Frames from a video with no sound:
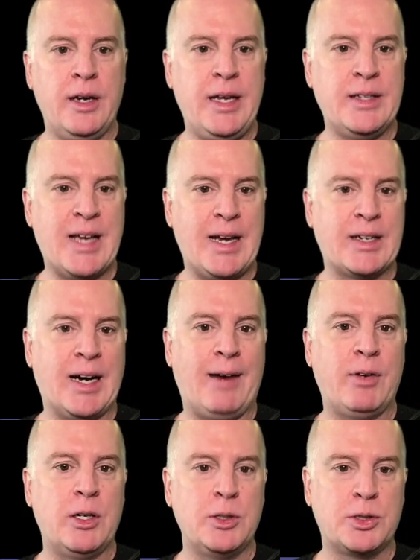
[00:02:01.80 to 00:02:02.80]
He's at
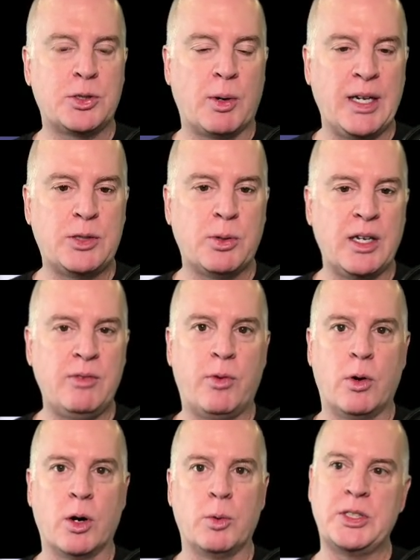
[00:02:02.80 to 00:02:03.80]
Davos
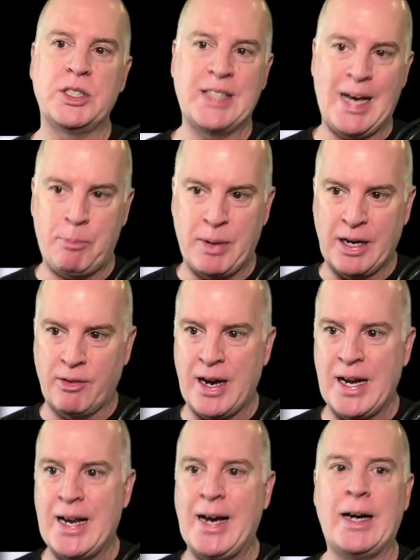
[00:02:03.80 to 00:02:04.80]
2024, which is happening
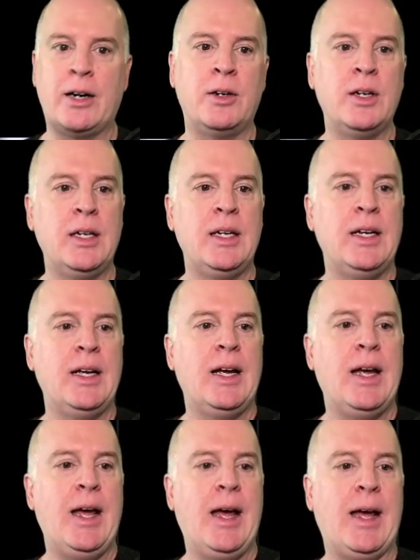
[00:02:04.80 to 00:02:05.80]
right now.
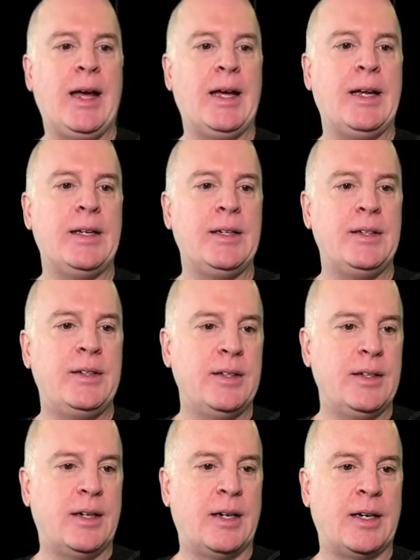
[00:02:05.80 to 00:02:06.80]
And it's
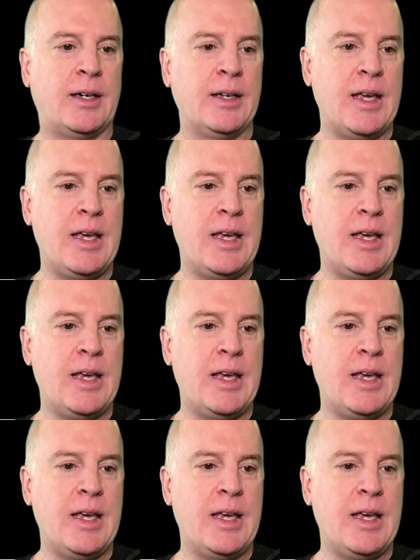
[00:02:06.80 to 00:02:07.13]
a